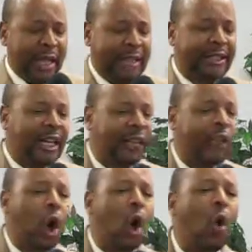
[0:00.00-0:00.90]
It said
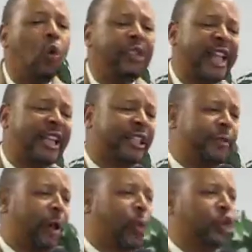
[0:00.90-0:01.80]
the Old
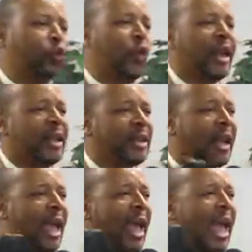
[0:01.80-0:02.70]
Testament was written
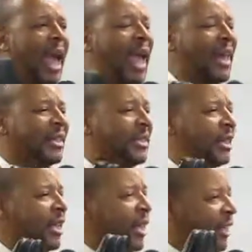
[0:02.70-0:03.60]
as
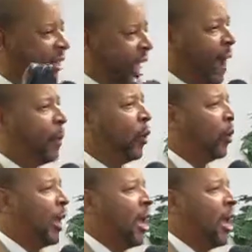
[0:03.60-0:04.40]
an example.